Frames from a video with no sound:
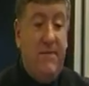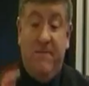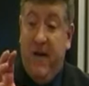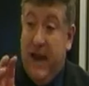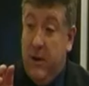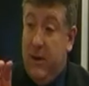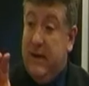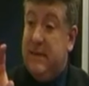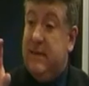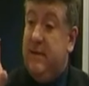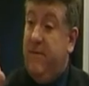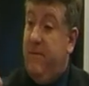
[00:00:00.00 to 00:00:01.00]

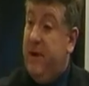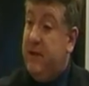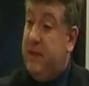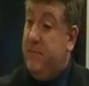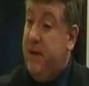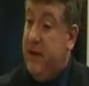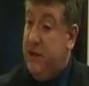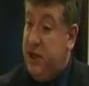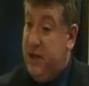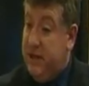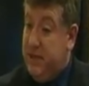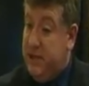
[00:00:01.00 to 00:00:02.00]
evaluating the first
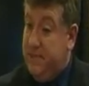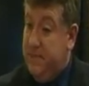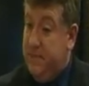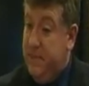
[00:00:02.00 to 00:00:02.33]
speeches.